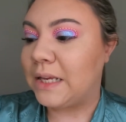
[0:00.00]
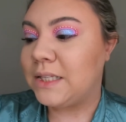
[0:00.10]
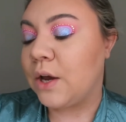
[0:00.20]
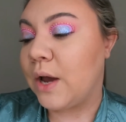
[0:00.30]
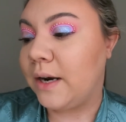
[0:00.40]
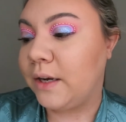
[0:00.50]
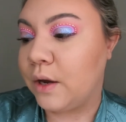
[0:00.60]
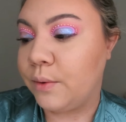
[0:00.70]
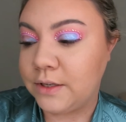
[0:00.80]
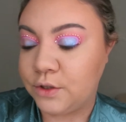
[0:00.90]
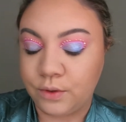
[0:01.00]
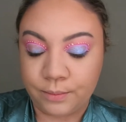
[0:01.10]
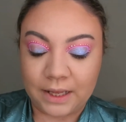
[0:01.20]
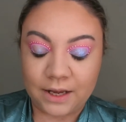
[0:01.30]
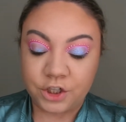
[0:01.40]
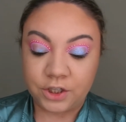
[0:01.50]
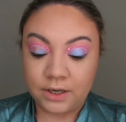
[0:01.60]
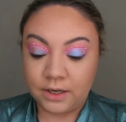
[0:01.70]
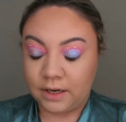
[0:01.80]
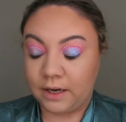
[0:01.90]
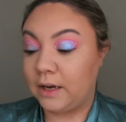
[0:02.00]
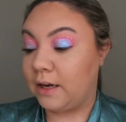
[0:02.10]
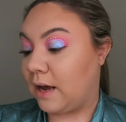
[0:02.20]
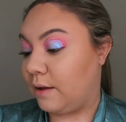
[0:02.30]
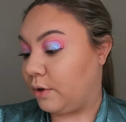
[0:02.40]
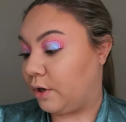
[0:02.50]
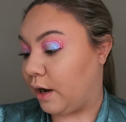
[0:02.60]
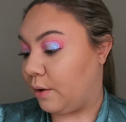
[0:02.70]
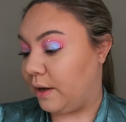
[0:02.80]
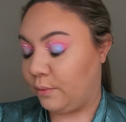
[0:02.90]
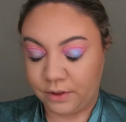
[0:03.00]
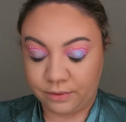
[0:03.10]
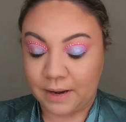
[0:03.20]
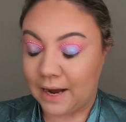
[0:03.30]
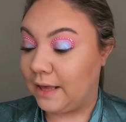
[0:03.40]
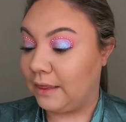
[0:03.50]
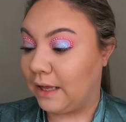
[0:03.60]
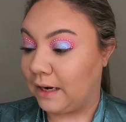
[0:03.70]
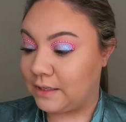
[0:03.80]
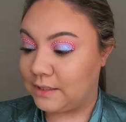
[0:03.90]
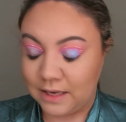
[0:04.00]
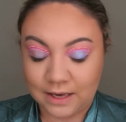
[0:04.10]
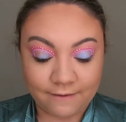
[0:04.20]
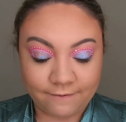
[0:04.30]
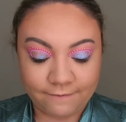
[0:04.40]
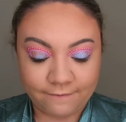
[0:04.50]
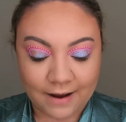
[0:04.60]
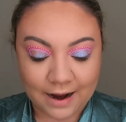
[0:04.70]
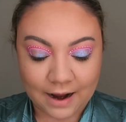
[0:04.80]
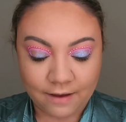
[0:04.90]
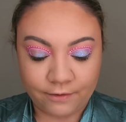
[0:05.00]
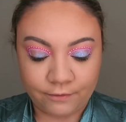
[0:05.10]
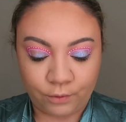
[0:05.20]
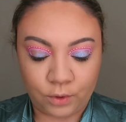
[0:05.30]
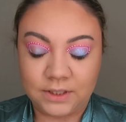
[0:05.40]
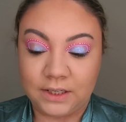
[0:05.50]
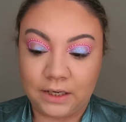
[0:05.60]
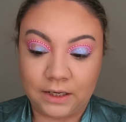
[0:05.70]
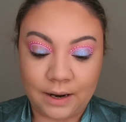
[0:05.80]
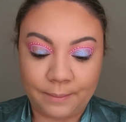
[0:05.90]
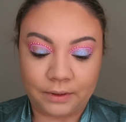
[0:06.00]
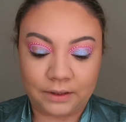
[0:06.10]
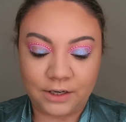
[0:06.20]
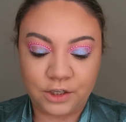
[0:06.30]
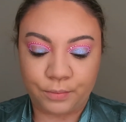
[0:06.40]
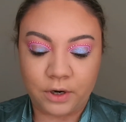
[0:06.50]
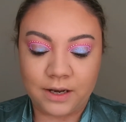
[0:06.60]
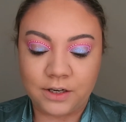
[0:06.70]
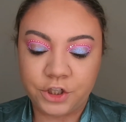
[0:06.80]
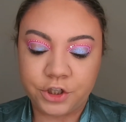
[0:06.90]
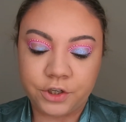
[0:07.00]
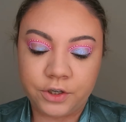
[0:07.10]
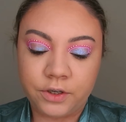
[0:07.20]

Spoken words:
let's go ahead and go into the blush. And I'm going to go in with my Luxie 514 blush brush.